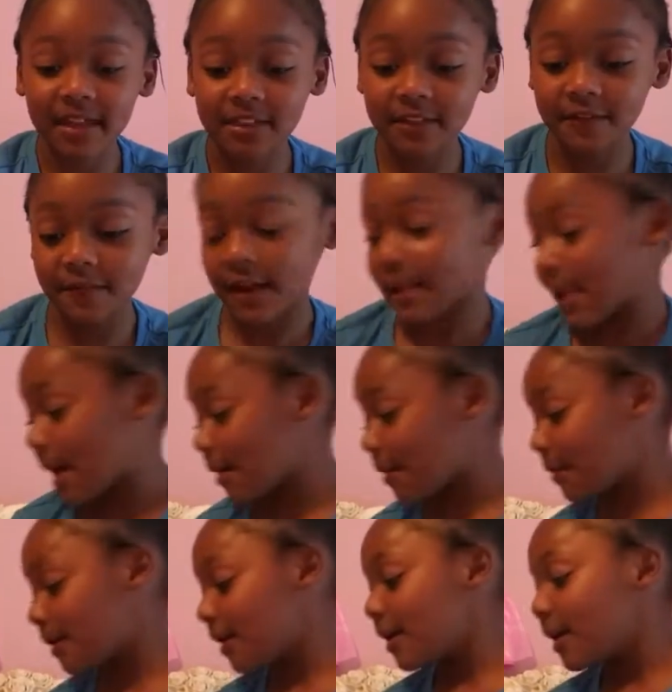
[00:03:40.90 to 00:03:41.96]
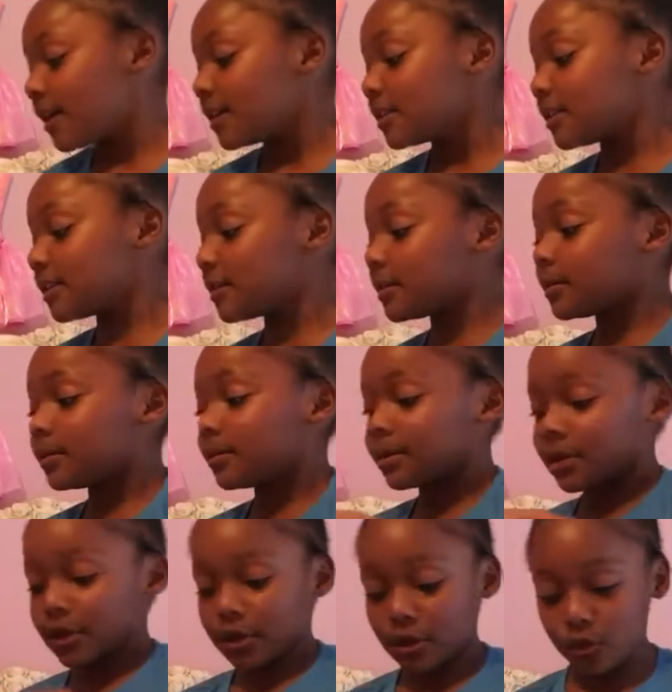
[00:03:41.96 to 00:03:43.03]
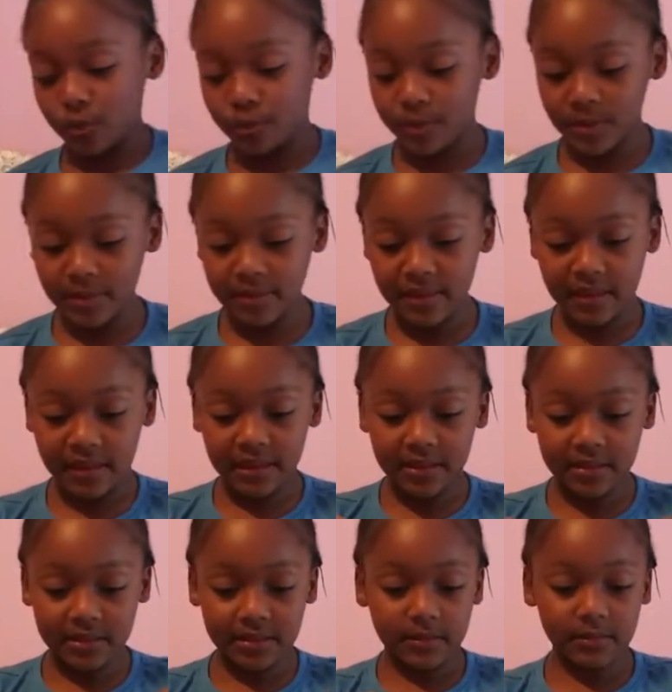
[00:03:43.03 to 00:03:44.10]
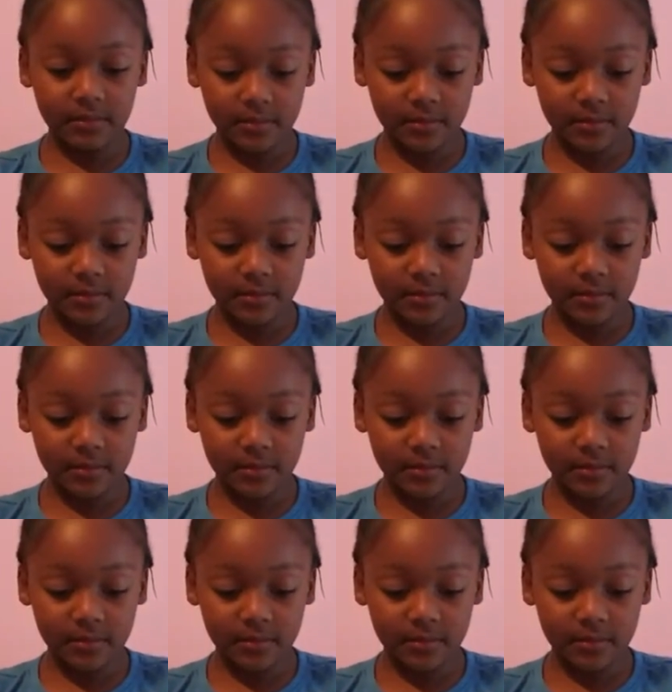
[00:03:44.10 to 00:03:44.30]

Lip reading: Just fell out. So we're gonna open this.